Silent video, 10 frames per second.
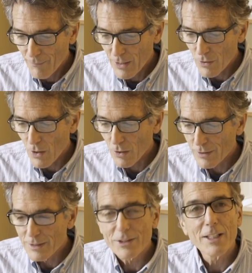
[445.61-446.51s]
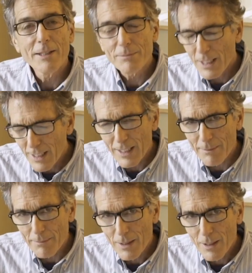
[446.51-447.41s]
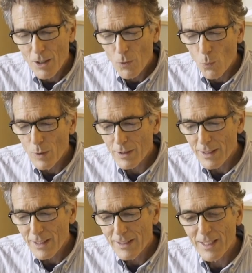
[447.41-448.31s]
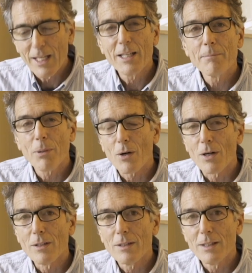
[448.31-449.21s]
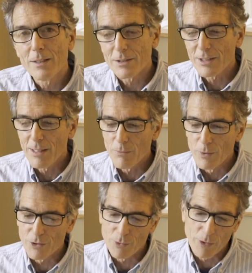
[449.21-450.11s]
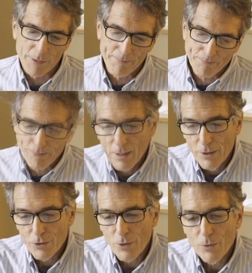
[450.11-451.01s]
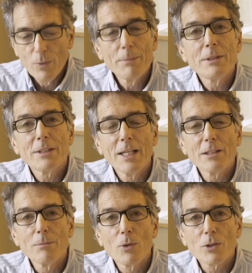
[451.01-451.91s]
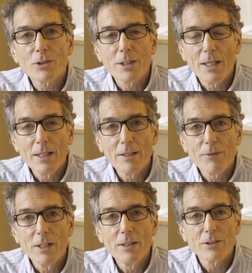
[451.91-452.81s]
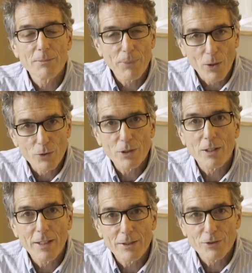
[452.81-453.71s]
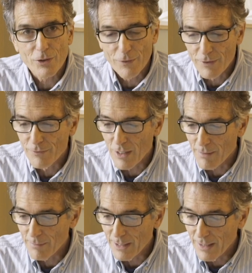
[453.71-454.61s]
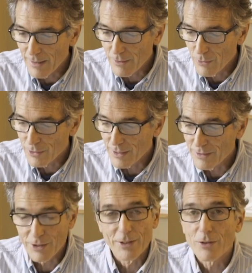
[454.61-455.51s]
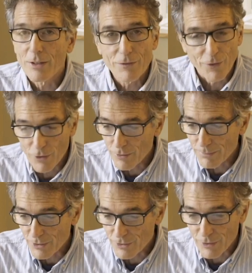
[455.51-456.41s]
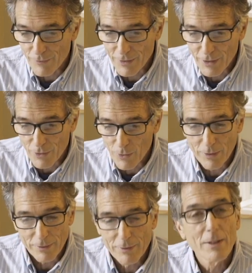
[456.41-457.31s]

They are all on the same team, willingly taking part in the same ritual. So the women taint the moral standing of the supposedly conservative nominee, who is then still confirmed to serve on the court,